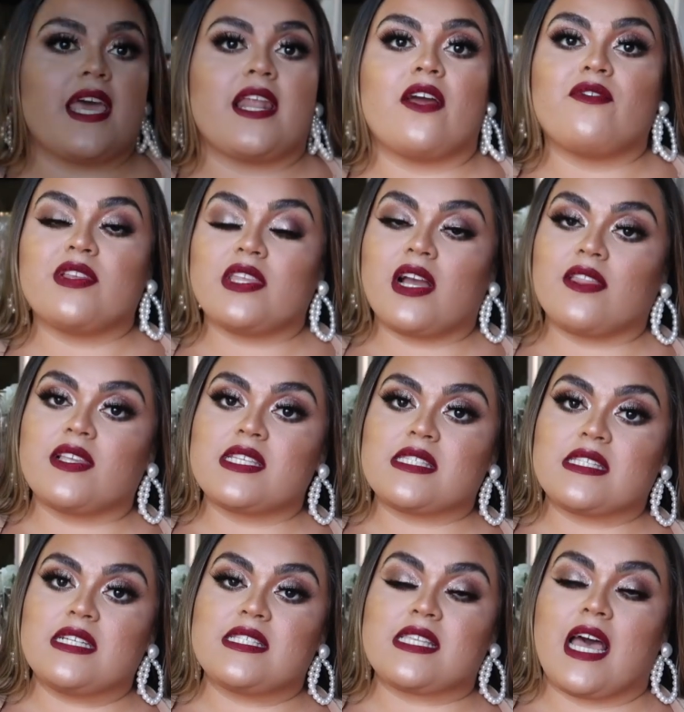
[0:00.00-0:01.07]
And everything on
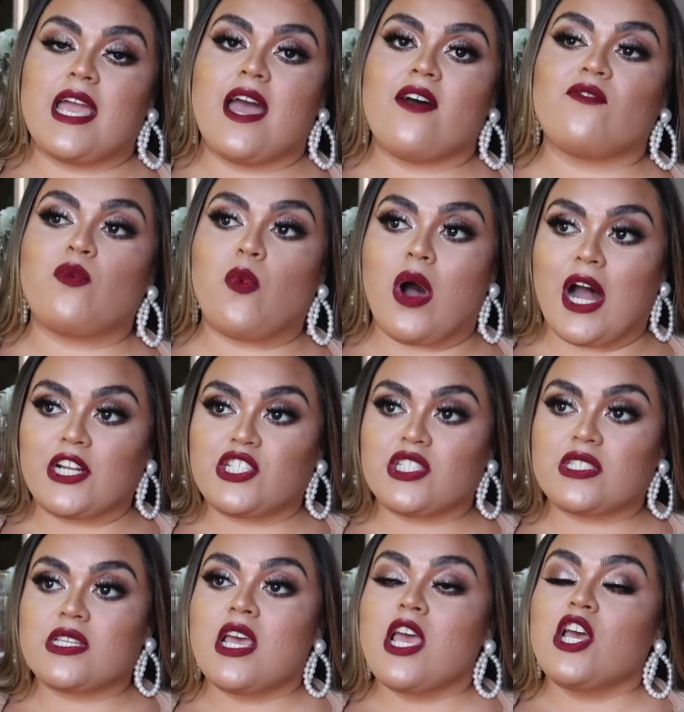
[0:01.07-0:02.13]
this list I have
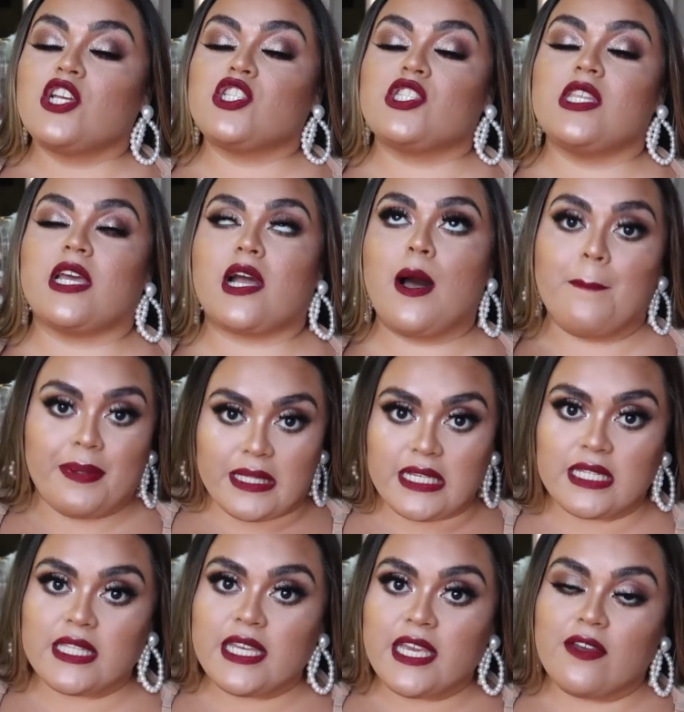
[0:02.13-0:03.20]
watched
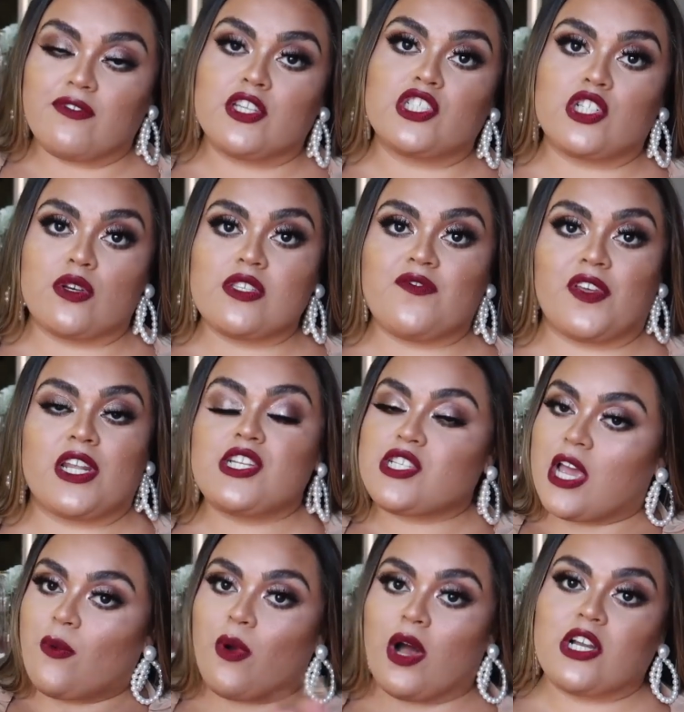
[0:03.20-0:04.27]
completely. If the show's
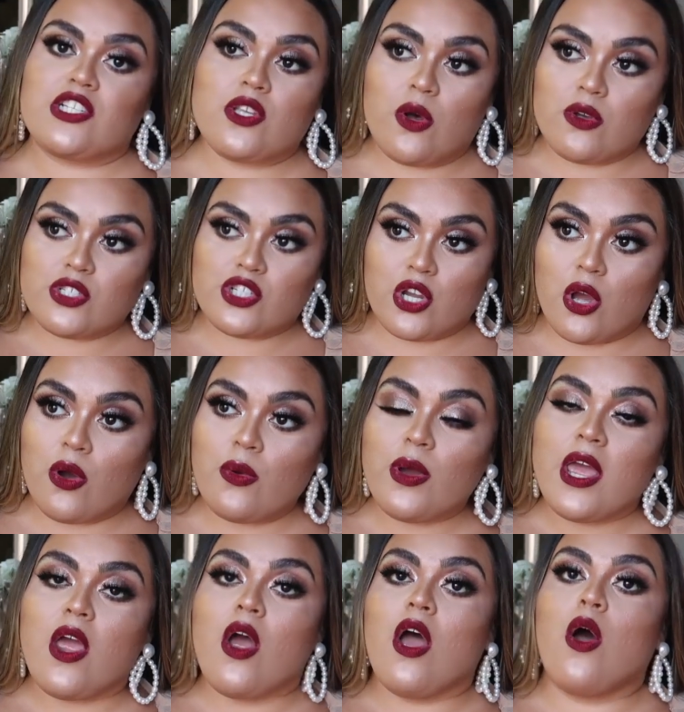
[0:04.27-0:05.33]
finished, I watch the whole show
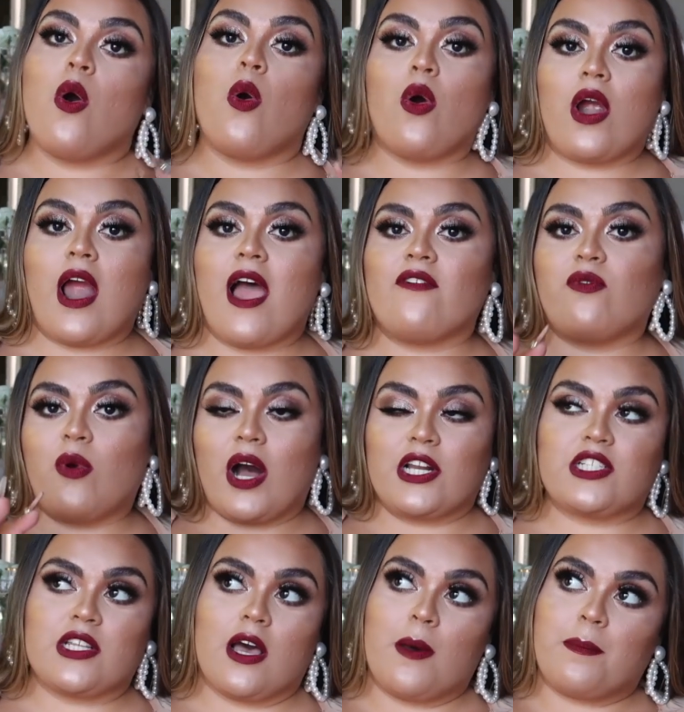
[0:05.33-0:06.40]
or I've
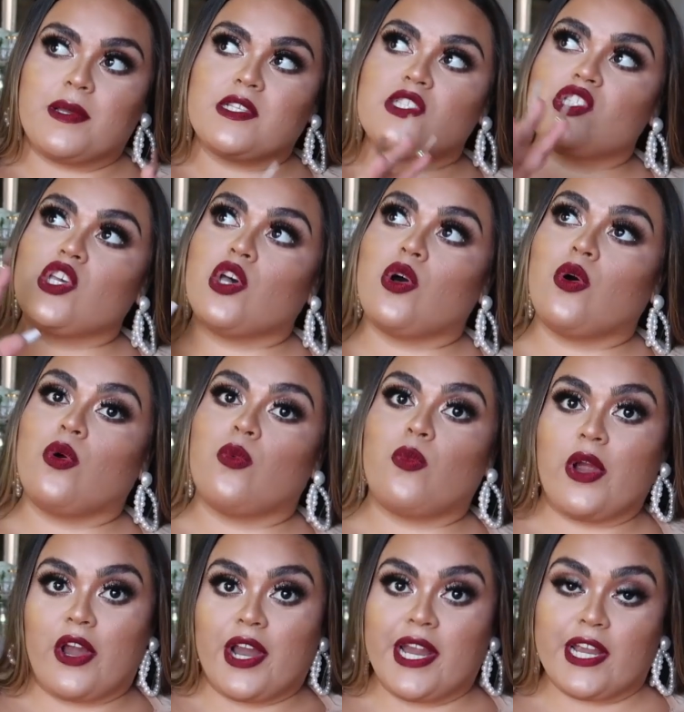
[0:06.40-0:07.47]
watched up until
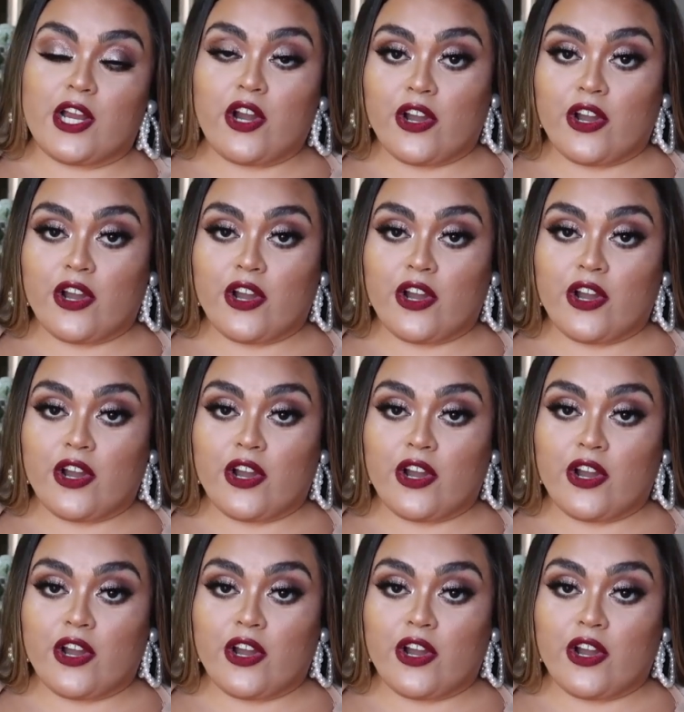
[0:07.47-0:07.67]
where it